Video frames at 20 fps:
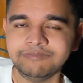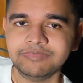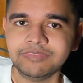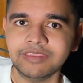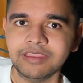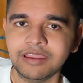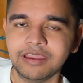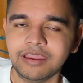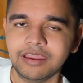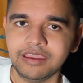
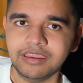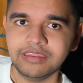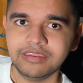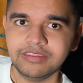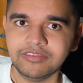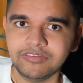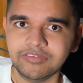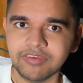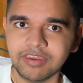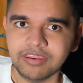I
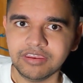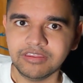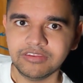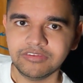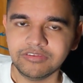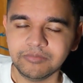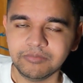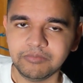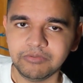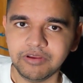decided
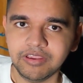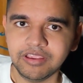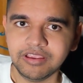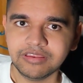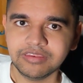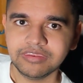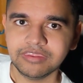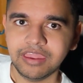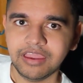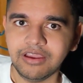to
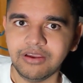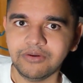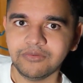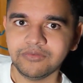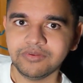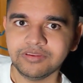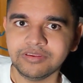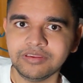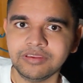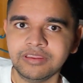break
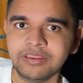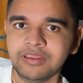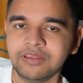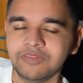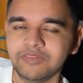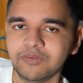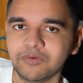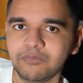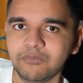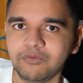down
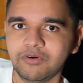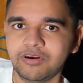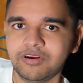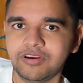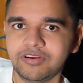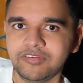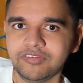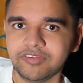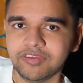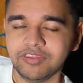the
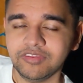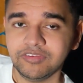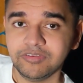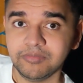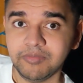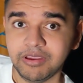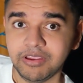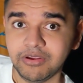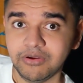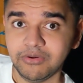words into
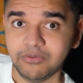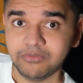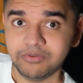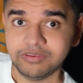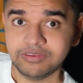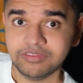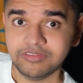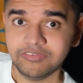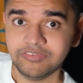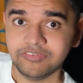my own
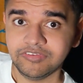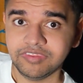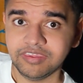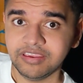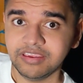distinct